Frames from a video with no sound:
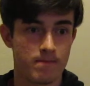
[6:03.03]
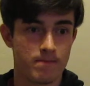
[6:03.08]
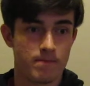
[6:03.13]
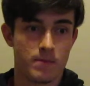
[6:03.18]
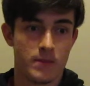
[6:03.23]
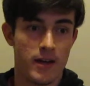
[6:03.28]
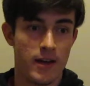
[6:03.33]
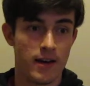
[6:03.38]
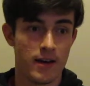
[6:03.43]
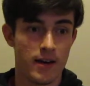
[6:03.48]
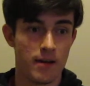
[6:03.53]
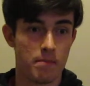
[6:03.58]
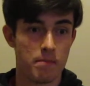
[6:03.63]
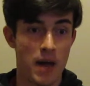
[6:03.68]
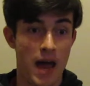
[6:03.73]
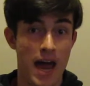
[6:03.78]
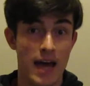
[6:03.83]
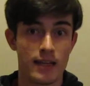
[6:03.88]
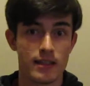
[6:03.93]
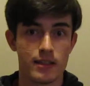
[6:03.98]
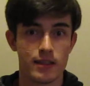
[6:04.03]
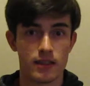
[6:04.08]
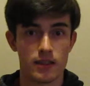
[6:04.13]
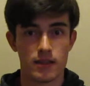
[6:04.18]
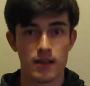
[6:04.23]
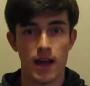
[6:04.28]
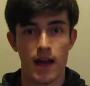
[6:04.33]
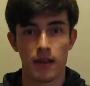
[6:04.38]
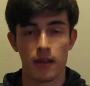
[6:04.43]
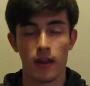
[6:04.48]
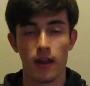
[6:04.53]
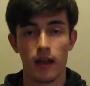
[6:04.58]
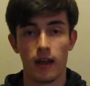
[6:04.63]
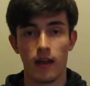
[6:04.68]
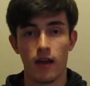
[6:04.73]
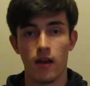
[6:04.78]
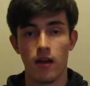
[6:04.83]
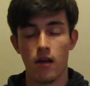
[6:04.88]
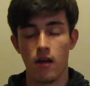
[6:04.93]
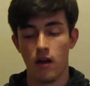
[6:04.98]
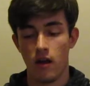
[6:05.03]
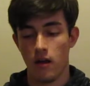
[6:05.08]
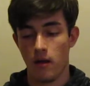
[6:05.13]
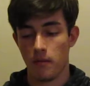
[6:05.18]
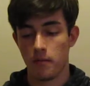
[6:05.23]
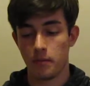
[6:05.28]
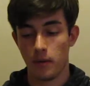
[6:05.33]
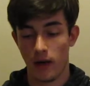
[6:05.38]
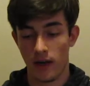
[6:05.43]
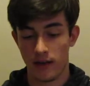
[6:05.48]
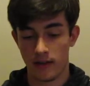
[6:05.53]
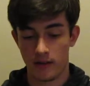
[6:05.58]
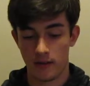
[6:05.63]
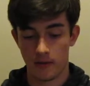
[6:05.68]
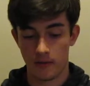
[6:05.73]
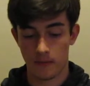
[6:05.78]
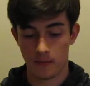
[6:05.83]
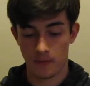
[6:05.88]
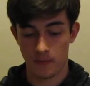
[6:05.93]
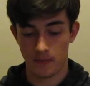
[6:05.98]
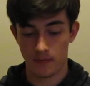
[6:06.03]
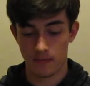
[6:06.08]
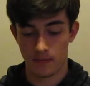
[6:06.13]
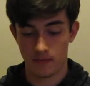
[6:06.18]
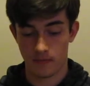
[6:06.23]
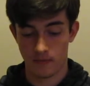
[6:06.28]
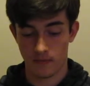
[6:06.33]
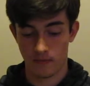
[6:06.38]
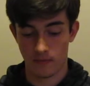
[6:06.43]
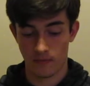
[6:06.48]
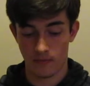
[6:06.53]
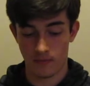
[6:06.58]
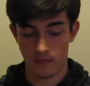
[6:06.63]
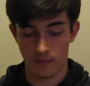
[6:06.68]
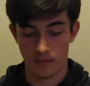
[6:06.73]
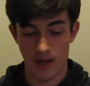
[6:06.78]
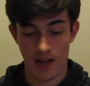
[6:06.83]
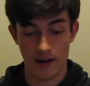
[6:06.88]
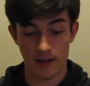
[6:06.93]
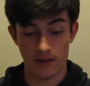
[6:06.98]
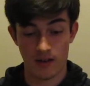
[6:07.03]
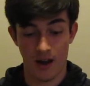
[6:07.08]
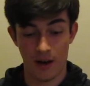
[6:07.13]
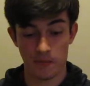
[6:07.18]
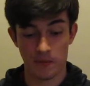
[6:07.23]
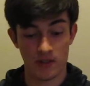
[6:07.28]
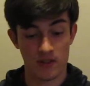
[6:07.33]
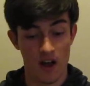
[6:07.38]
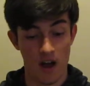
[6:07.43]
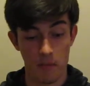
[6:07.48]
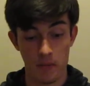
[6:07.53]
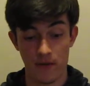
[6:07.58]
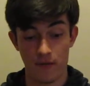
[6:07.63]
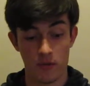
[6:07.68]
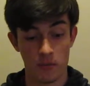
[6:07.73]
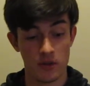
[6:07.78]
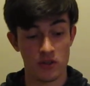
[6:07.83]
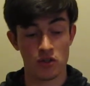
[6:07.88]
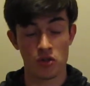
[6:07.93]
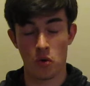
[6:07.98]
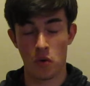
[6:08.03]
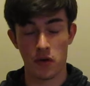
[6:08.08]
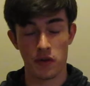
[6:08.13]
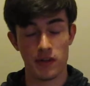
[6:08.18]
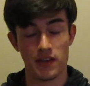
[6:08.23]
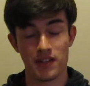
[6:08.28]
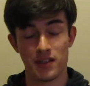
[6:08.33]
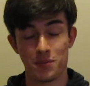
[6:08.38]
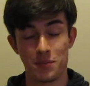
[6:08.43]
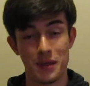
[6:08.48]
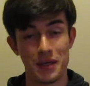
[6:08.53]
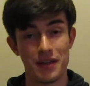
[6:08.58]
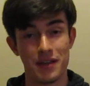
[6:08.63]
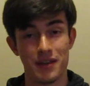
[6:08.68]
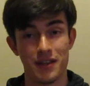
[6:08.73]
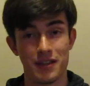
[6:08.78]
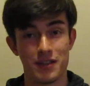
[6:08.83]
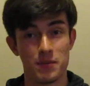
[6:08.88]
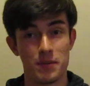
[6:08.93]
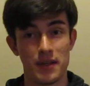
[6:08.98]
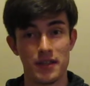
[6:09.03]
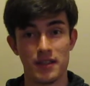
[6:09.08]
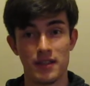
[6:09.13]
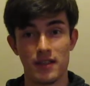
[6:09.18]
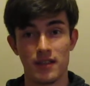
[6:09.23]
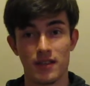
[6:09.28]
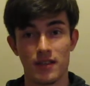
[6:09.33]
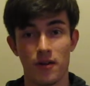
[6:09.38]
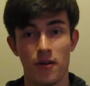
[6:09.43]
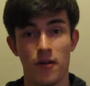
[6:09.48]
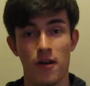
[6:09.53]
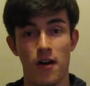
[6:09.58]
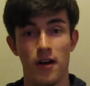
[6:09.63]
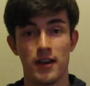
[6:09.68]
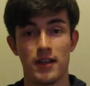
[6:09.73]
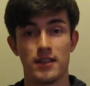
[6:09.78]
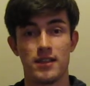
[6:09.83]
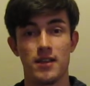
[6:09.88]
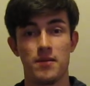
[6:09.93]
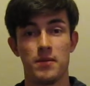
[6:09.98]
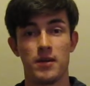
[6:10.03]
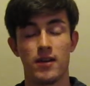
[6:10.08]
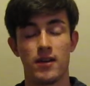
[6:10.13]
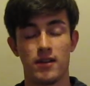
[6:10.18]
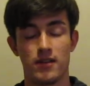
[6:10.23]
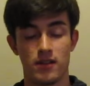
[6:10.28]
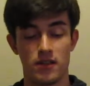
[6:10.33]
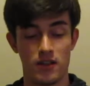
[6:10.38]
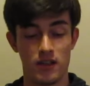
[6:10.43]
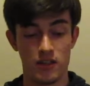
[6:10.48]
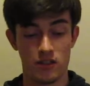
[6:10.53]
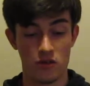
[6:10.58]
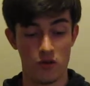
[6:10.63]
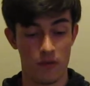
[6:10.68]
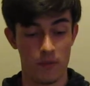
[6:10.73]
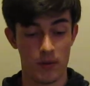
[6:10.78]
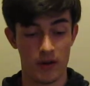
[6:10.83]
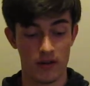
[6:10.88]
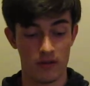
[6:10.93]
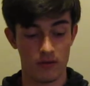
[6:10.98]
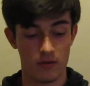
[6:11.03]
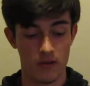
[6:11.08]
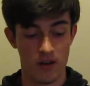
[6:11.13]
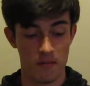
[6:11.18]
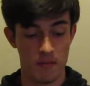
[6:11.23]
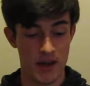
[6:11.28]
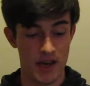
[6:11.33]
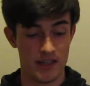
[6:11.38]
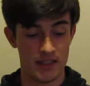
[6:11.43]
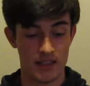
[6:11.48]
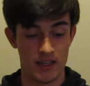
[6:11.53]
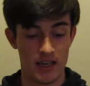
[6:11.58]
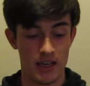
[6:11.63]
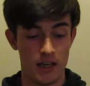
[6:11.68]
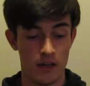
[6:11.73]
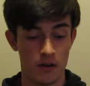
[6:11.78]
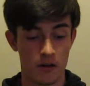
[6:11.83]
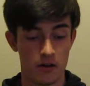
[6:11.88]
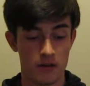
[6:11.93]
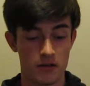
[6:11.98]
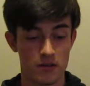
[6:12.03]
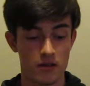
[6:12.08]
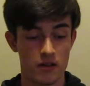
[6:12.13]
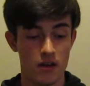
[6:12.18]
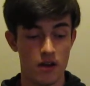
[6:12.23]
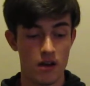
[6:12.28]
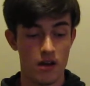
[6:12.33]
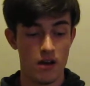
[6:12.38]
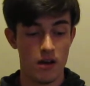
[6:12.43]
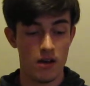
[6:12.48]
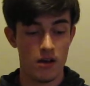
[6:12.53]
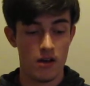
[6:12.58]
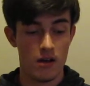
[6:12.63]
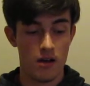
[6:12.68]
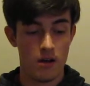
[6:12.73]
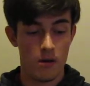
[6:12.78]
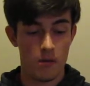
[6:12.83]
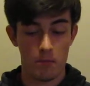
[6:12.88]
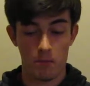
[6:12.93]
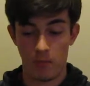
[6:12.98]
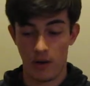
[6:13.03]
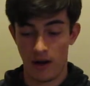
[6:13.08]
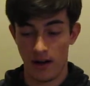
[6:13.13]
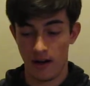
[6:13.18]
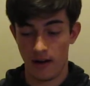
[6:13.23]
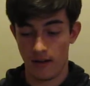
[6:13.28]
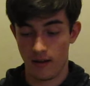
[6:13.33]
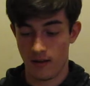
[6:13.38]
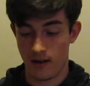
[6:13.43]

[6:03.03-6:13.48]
he ended up passing, sadly. But that does not stop me from enjoying this species, in all honesty, because these two have been amazing eaters. But